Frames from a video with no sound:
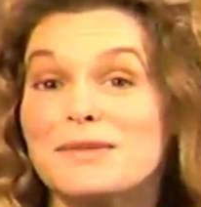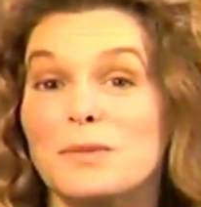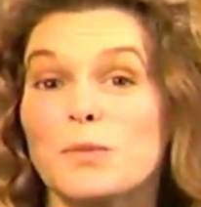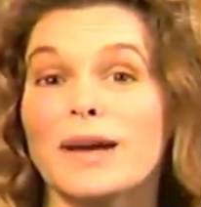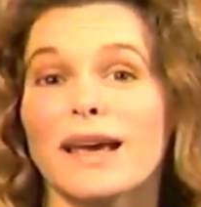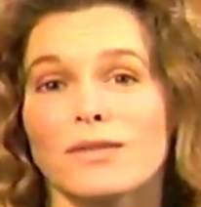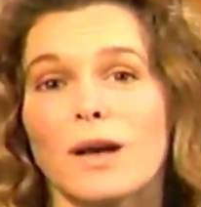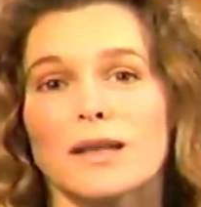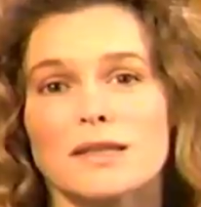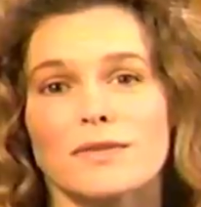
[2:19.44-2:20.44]
we have
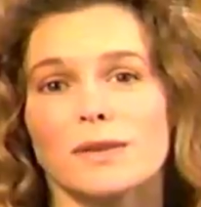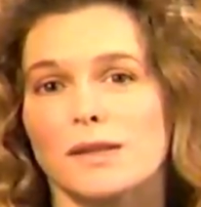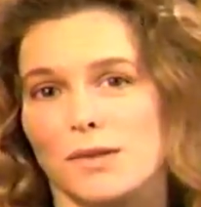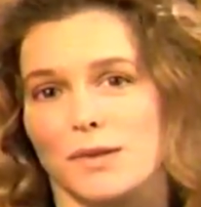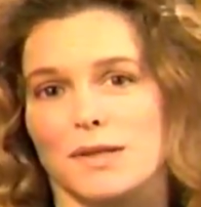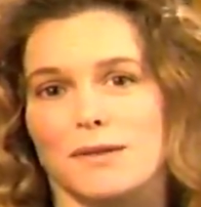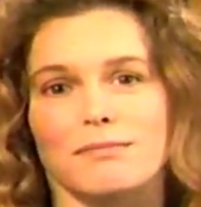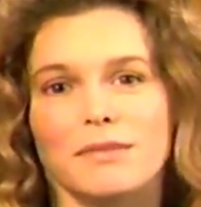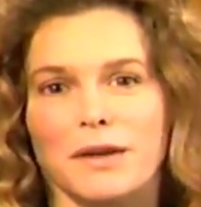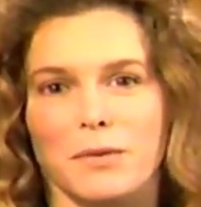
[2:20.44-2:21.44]
lots of lizards
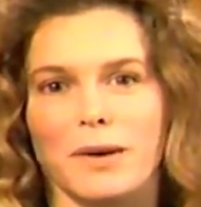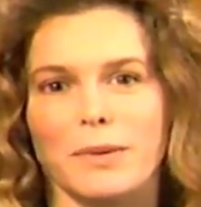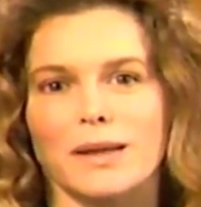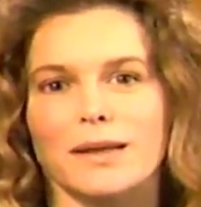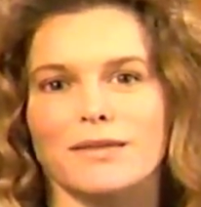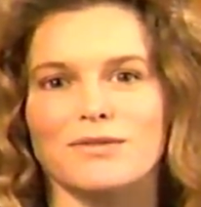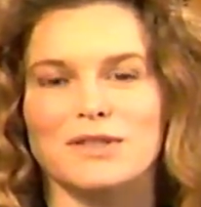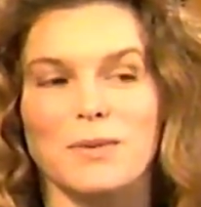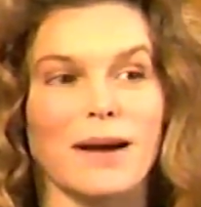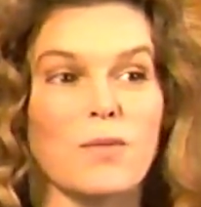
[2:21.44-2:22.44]
near where we live,
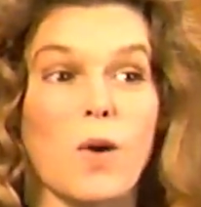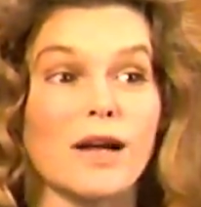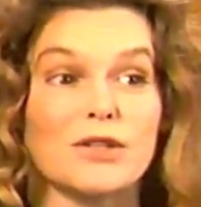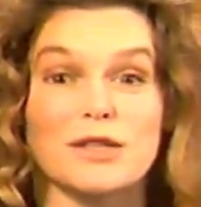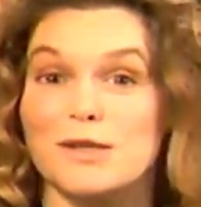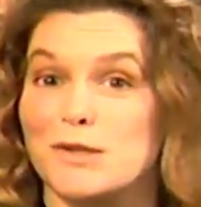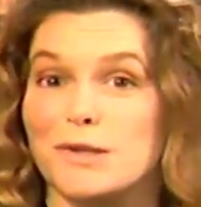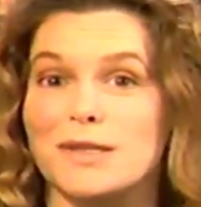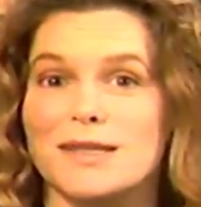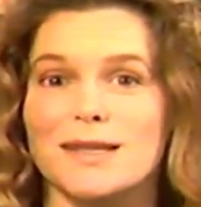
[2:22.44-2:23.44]
so I watched
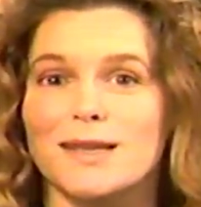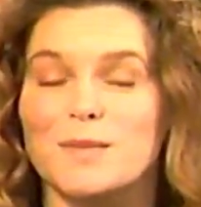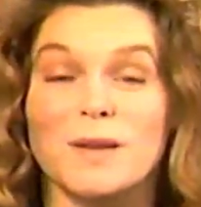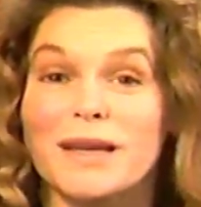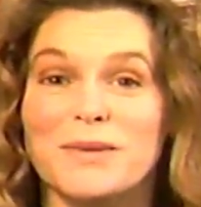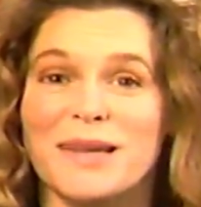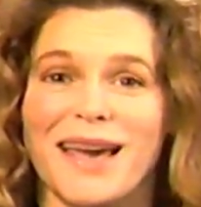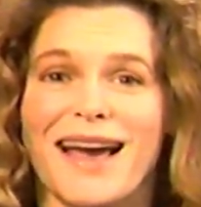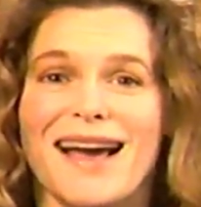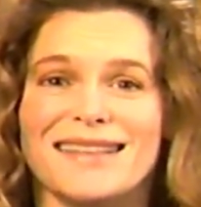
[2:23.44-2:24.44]
lizards, played with
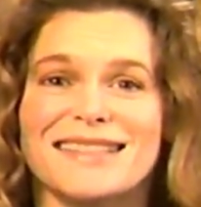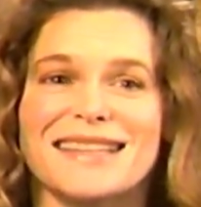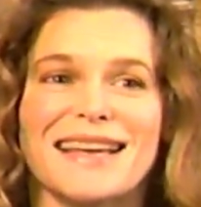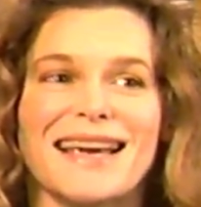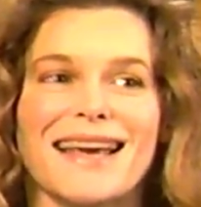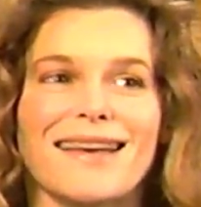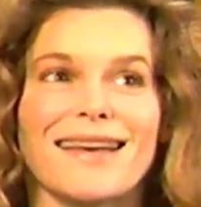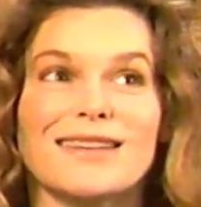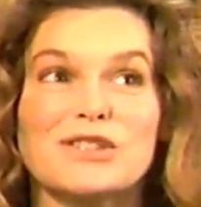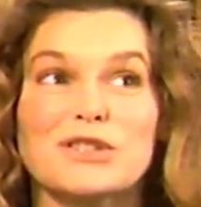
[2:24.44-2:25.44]
cats,
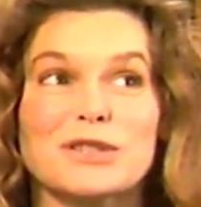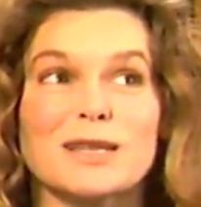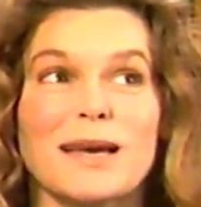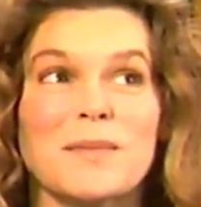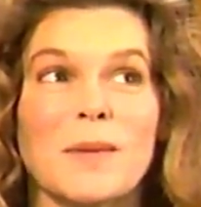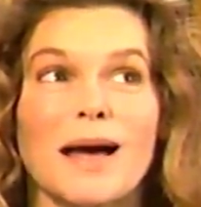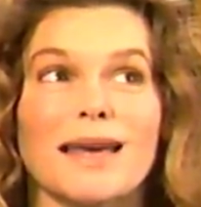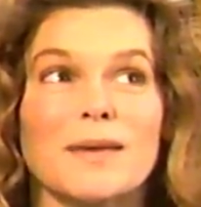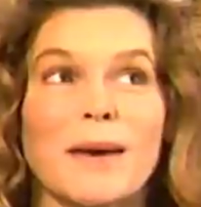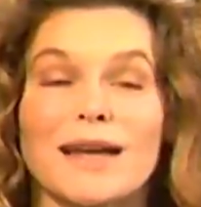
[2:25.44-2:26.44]
and just let my
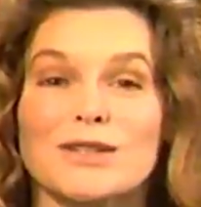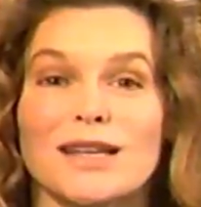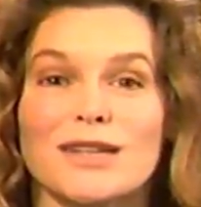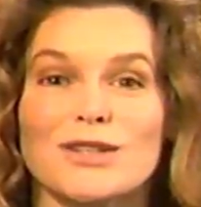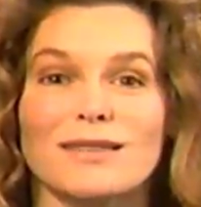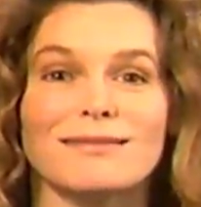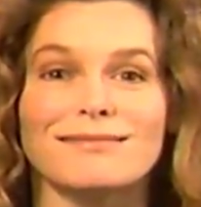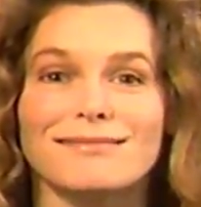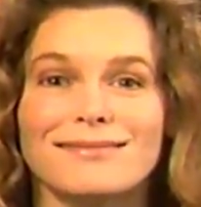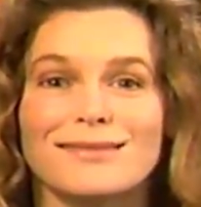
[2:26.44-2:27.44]

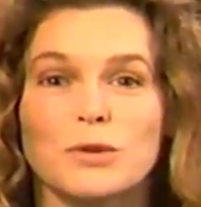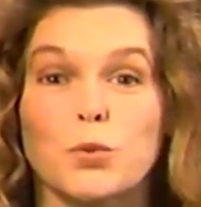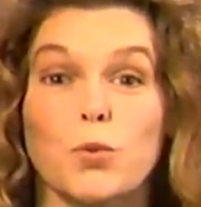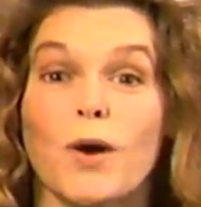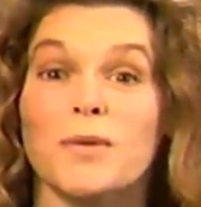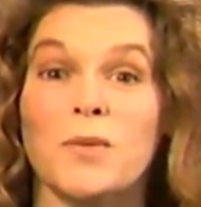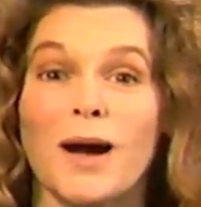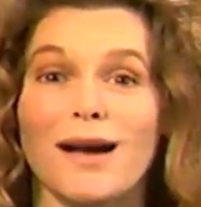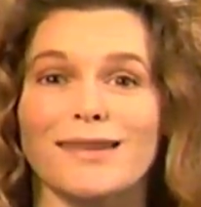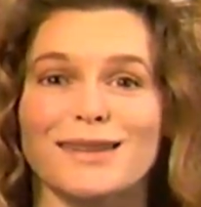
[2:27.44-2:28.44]
imagination run
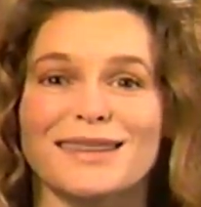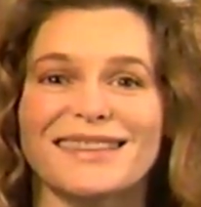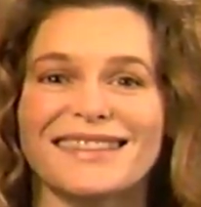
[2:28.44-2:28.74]
wild.